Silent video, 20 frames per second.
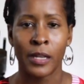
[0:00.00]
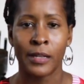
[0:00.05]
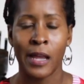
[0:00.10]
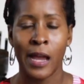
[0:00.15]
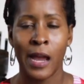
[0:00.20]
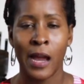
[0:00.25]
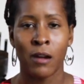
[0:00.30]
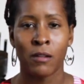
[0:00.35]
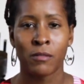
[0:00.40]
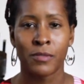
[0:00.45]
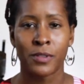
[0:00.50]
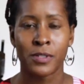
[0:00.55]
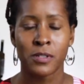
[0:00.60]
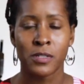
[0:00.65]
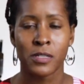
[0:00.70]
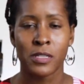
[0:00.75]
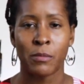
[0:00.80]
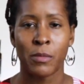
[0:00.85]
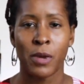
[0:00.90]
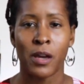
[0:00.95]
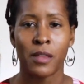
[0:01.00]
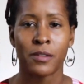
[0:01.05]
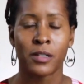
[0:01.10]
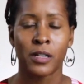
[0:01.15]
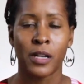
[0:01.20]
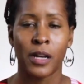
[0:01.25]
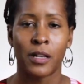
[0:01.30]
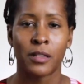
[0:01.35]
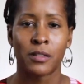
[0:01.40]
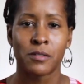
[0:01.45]
Now, there's some
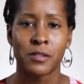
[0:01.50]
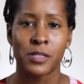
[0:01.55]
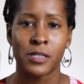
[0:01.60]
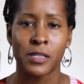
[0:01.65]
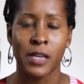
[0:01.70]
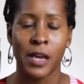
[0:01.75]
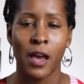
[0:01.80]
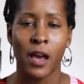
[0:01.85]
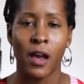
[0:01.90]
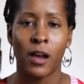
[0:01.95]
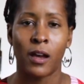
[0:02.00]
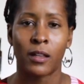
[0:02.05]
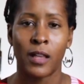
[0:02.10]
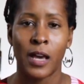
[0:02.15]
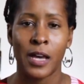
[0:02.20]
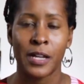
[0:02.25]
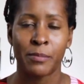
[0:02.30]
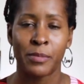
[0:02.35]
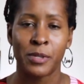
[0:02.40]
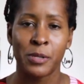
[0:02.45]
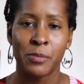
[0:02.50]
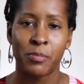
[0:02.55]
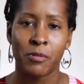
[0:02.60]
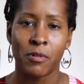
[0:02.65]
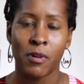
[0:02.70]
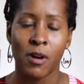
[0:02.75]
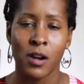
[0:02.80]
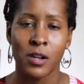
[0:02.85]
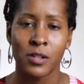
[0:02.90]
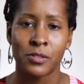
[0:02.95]
other colors that a lot of
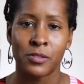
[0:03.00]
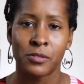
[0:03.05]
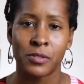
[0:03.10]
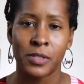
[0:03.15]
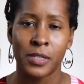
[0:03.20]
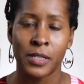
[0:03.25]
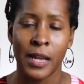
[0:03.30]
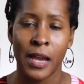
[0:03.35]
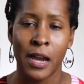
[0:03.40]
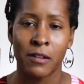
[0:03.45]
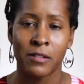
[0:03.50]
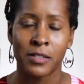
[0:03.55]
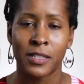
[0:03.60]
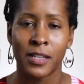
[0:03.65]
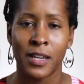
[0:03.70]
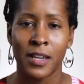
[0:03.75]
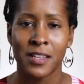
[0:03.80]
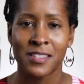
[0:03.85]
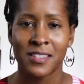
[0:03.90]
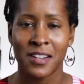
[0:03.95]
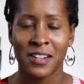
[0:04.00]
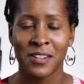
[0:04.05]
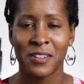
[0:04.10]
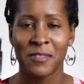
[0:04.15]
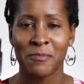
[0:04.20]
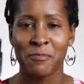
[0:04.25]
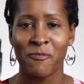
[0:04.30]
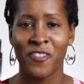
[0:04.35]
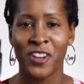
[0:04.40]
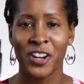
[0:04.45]
people are doing nowadays that
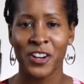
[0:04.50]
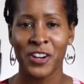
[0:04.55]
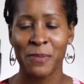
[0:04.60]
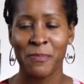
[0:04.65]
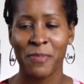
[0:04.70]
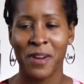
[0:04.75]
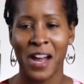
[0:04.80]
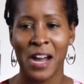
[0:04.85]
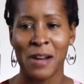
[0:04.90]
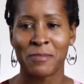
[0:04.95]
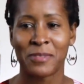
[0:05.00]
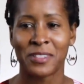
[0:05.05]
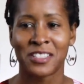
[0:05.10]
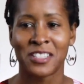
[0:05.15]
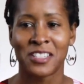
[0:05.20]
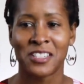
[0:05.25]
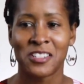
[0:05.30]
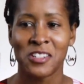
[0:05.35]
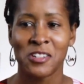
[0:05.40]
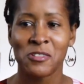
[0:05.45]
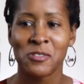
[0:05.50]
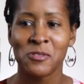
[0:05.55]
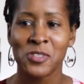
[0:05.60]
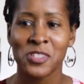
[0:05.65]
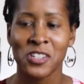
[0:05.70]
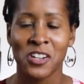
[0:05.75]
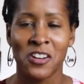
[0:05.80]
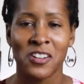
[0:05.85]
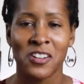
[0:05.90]
are very popular, and those